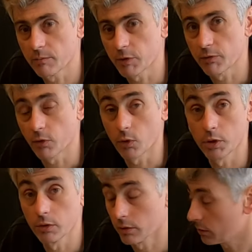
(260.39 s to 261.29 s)
before
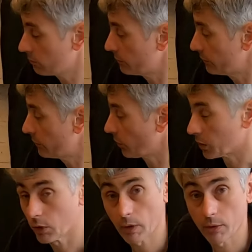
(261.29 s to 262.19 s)
you
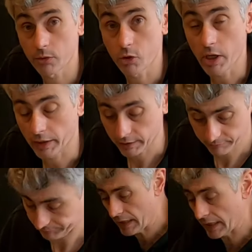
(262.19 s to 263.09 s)
go out on track.
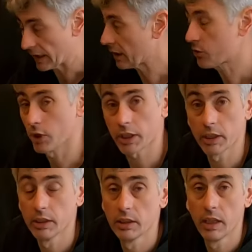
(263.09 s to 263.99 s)
Electric.
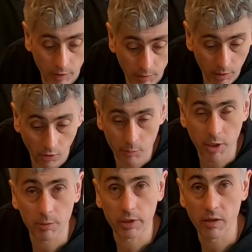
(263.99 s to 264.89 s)
A lot of
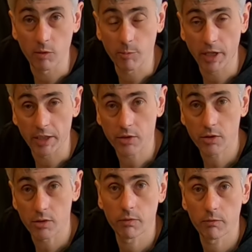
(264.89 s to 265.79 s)
people keep their
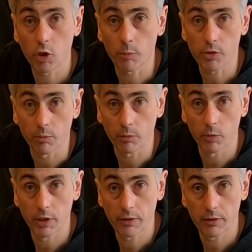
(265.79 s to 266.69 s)
bikes topped up
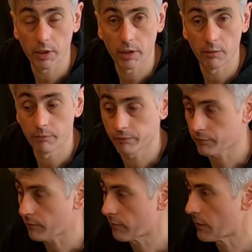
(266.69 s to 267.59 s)
with
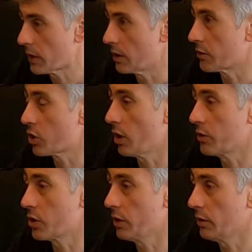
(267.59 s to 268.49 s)

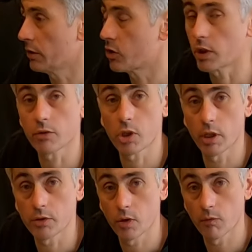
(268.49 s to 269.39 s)
a trickle
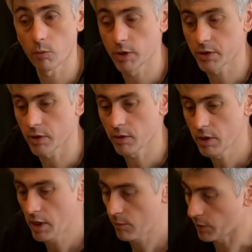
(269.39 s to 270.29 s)
charger over winter,
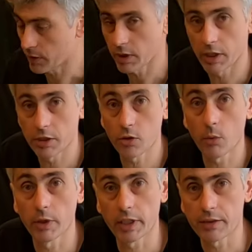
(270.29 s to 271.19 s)
but yeah, you don't
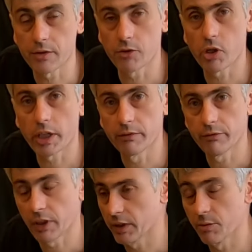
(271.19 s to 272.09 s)
want to get to the track and
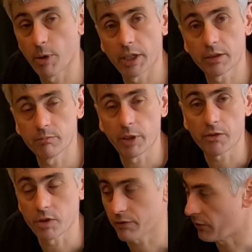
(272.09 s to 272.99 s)
find that your bike
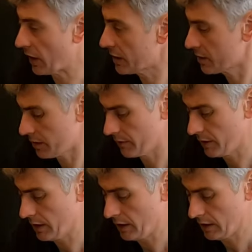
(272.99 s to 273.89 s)
battery's flat.
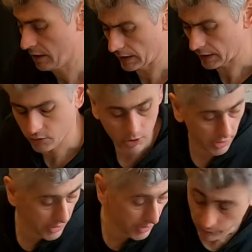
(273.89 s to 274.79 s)

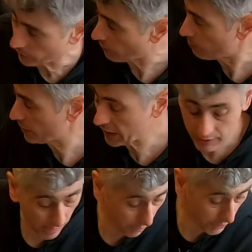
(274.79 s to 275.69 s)
Electrics, for me, that